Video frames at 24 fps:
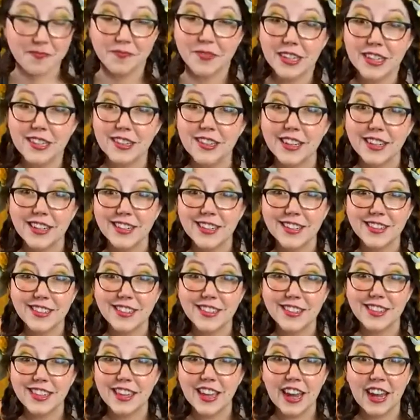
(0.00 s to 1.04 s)
clay dust
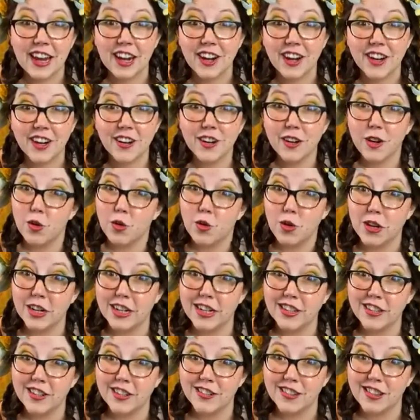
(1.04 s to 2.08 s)
in the air or
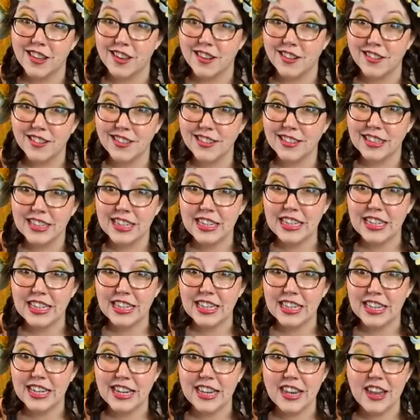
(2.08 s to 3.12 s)
in your lungs
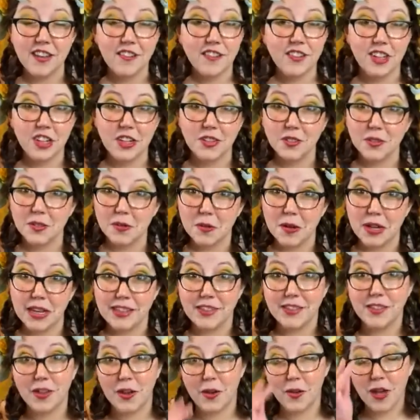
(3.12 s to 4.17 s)
never goes away.
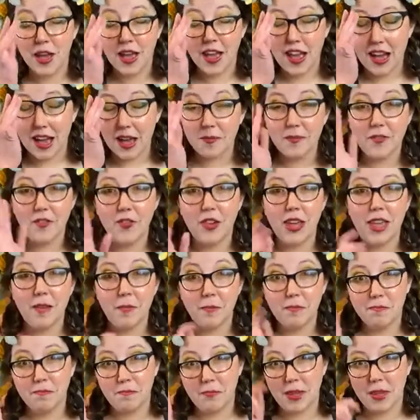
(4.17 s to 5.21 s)
So it
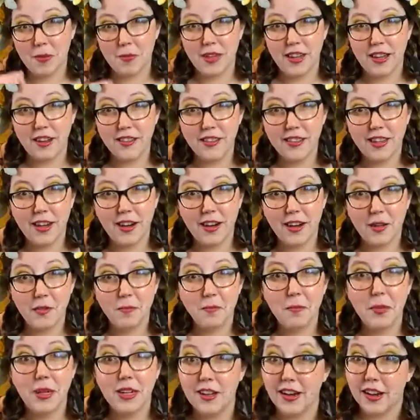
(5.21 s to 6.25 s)
may be out of the air,
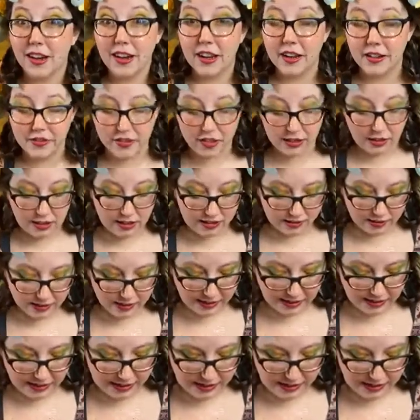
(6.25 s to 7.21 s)
but not out of your lungs.